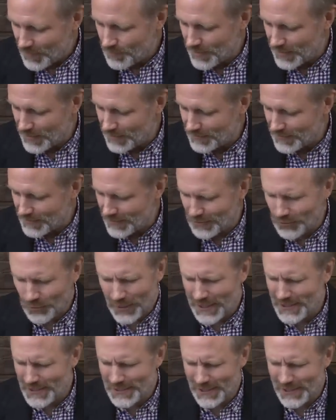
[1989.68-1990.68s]
but the
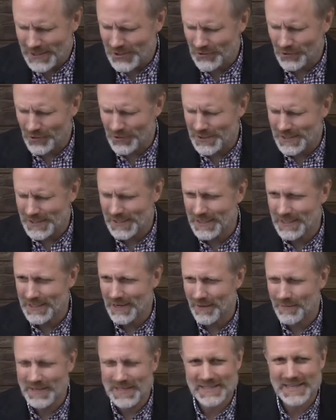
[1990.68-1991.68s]
26 year old
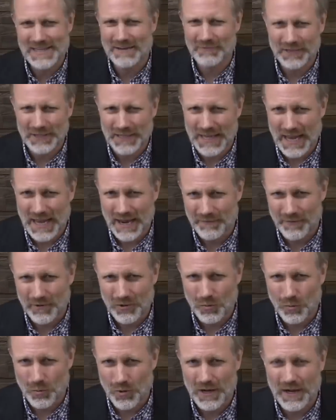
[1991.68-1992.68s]
CEO, I mean, does that really
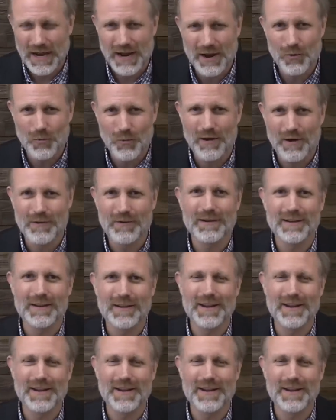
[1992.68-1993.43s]
ever work out well?